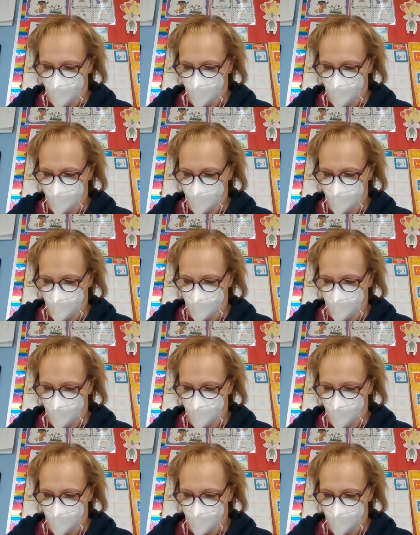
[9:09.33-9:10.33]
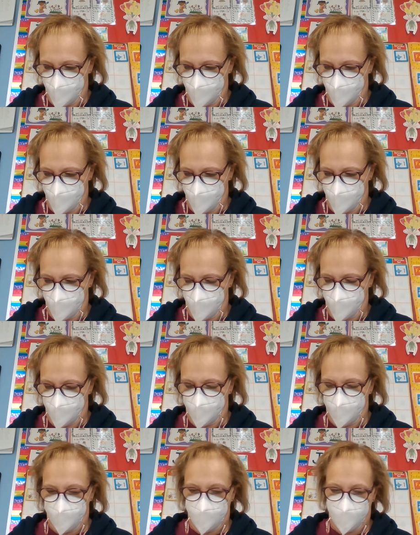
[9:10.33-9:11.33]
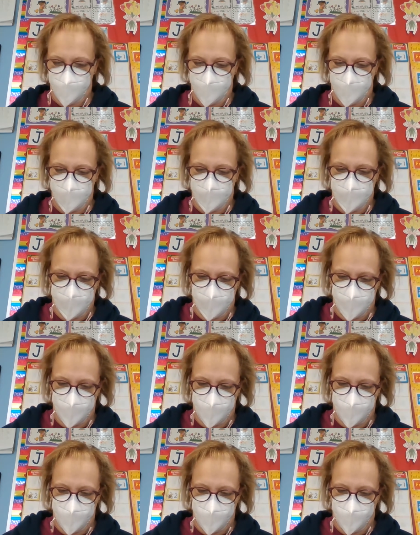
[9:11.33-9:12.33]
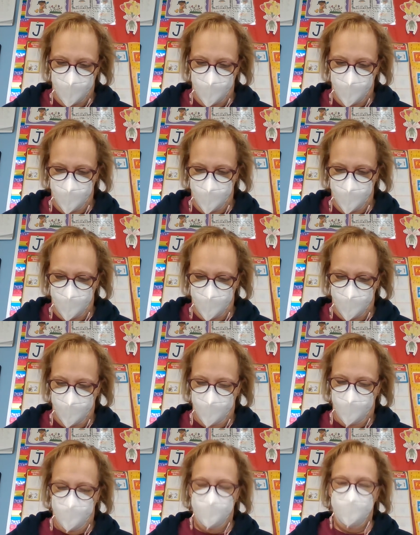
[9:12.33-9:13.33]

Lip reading: (no one is talking)